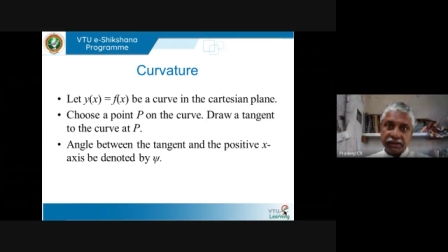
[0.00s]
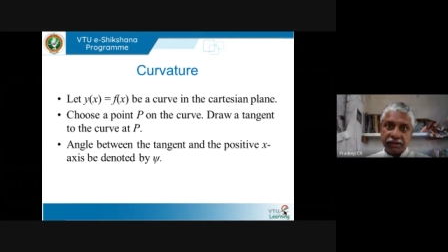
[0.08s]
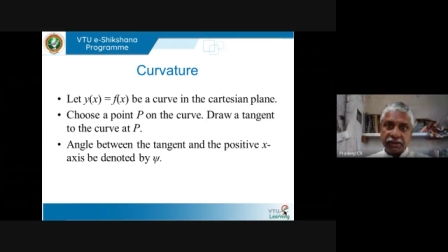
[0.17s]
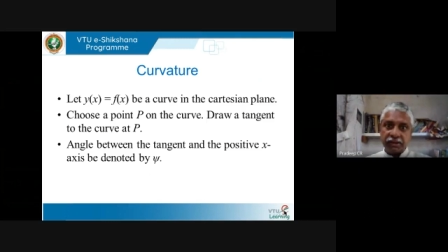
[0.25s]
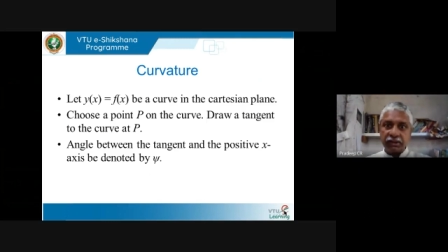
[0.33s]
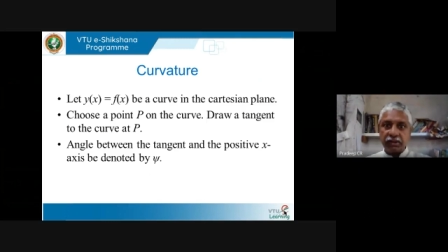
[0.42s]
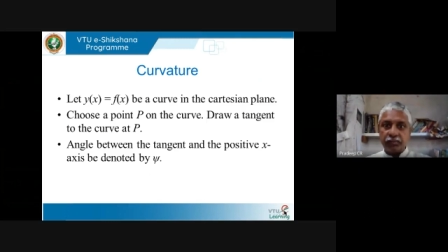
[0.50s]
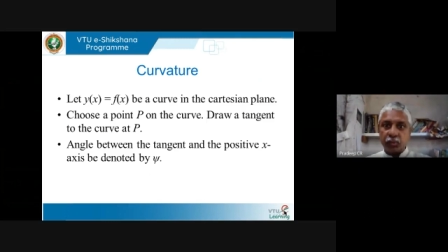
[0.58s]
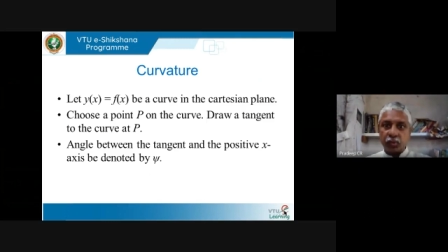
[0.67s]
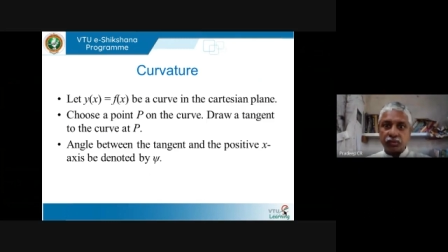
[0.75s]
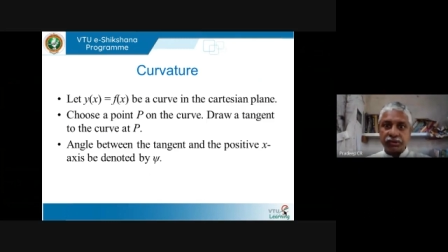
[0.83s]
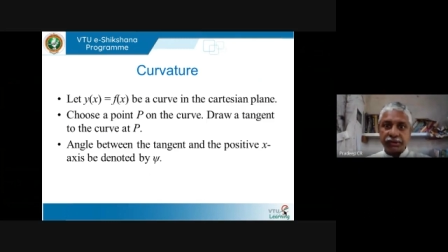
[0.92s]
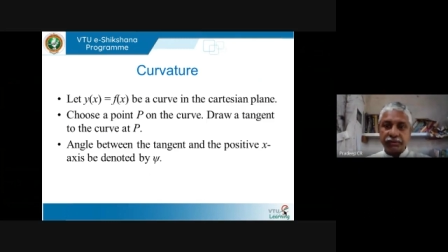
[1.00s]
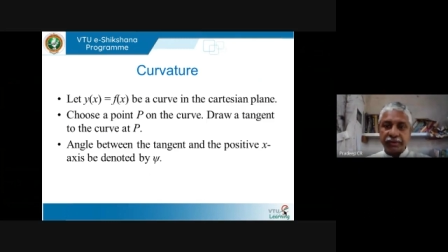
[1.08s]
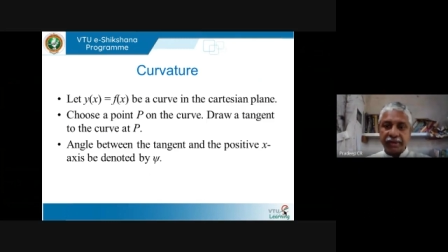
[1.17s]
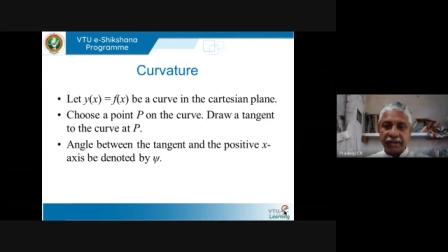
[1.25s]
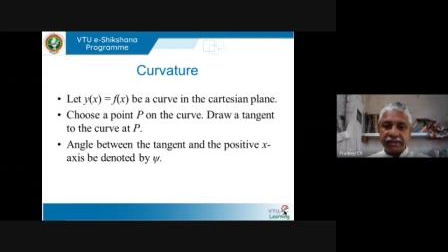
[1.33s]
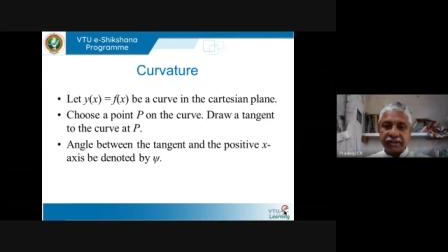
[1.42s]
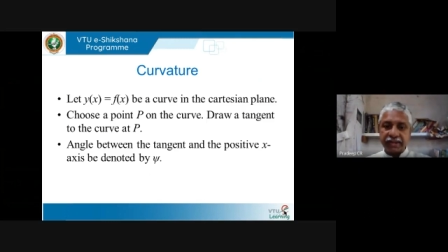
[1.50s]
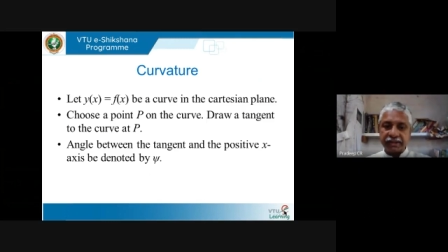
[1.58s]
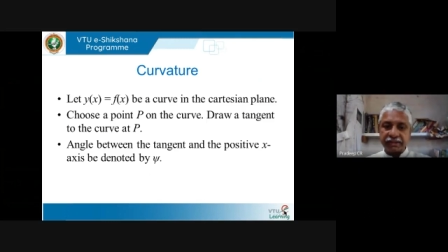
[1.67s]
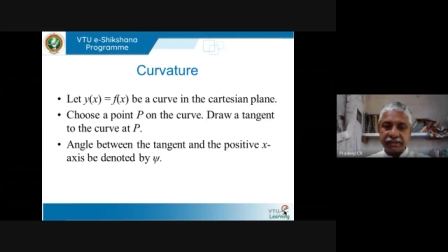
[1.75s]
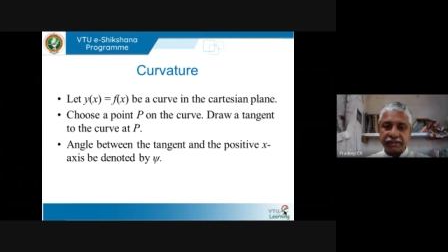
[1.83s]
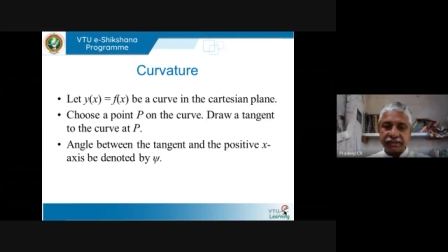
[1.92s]
tangent and the positive
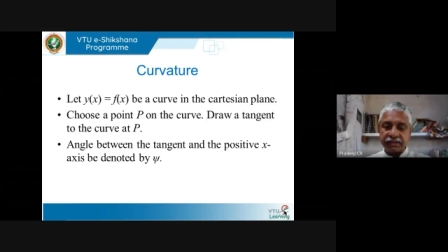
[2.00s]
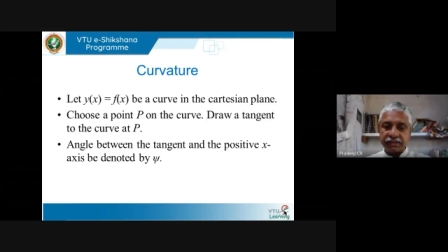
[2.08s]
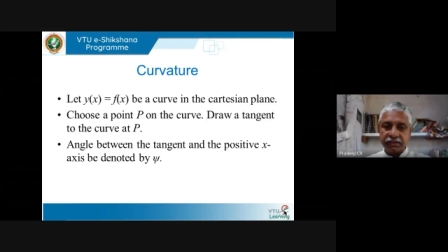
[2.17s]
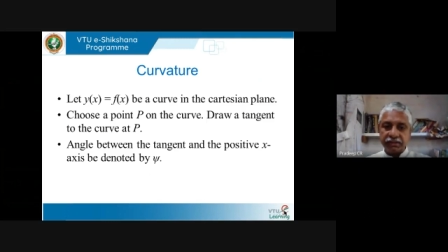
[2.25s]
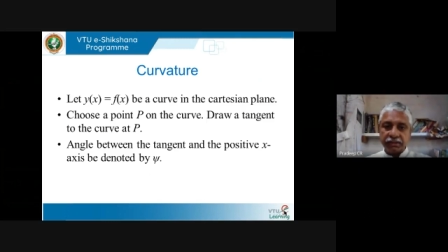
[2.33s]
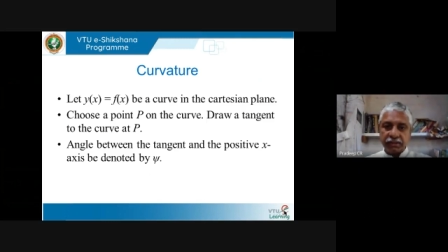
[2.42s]
x-axis.